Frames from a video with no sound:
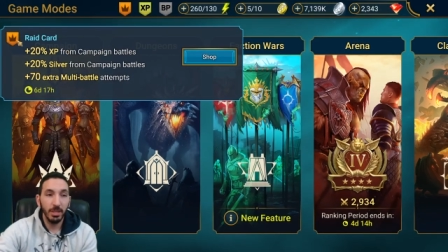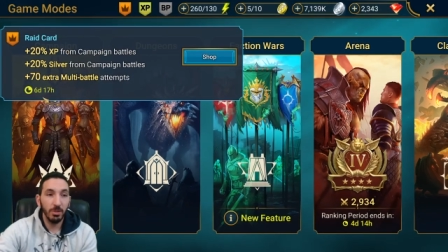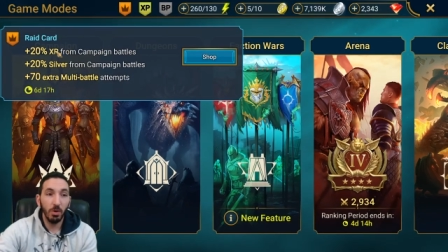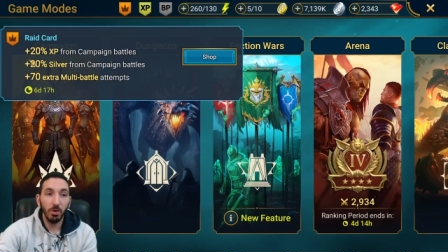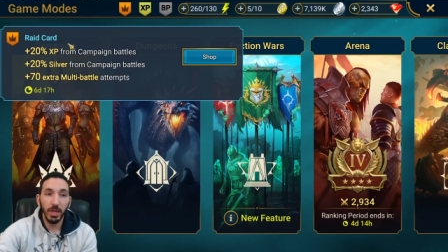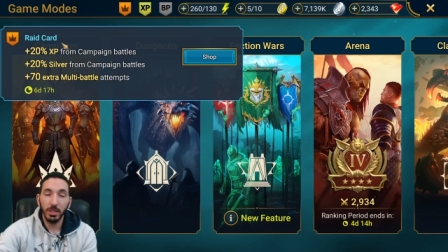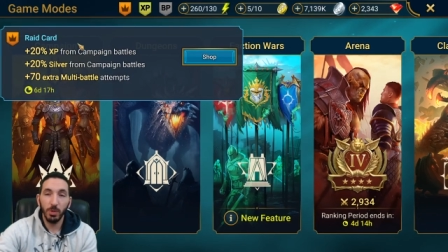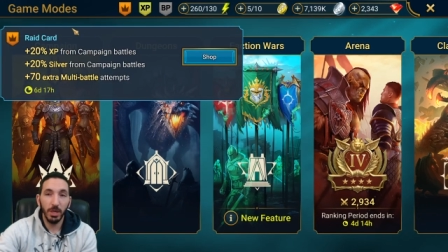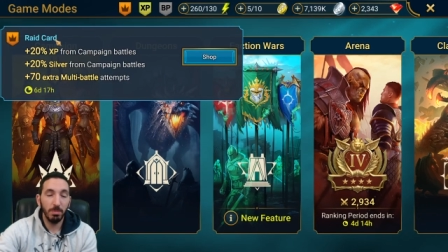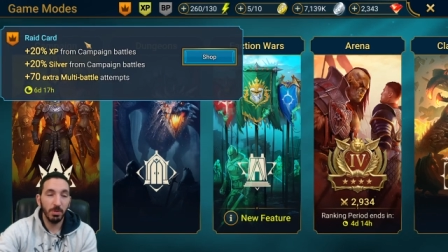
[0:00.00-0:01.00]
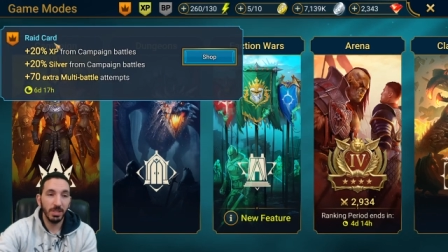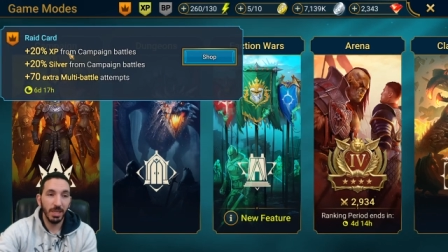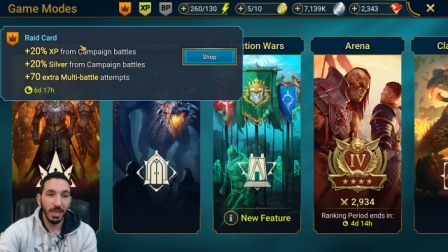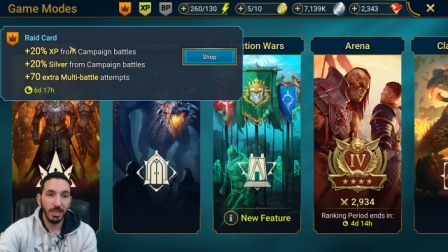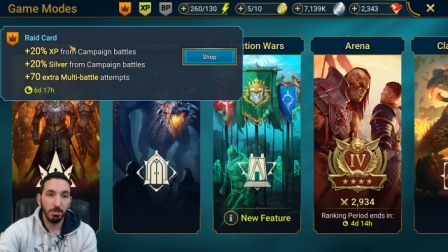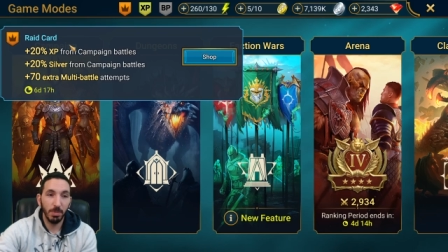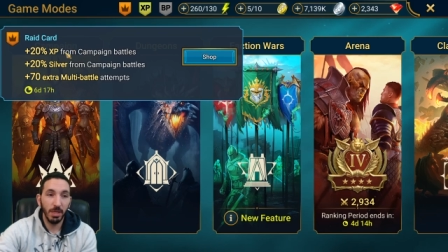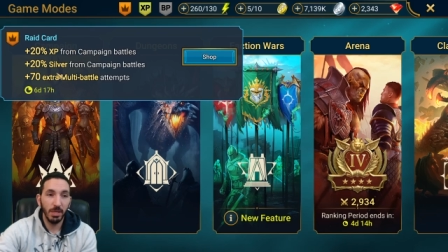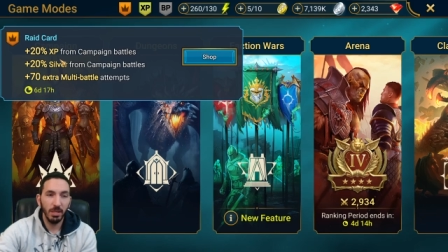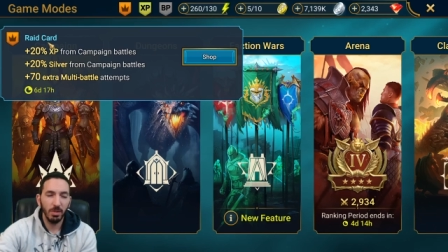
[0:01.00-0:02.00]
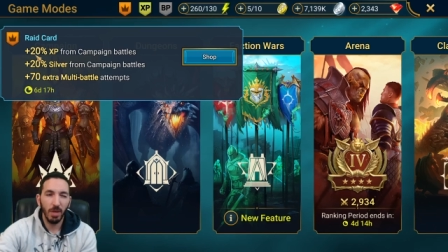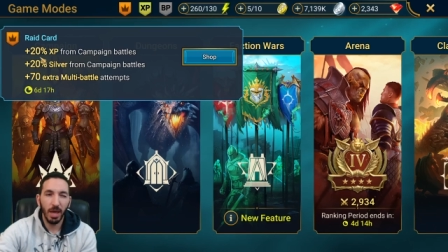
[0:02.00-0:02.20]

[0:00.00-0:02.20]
you don't get 20% XP.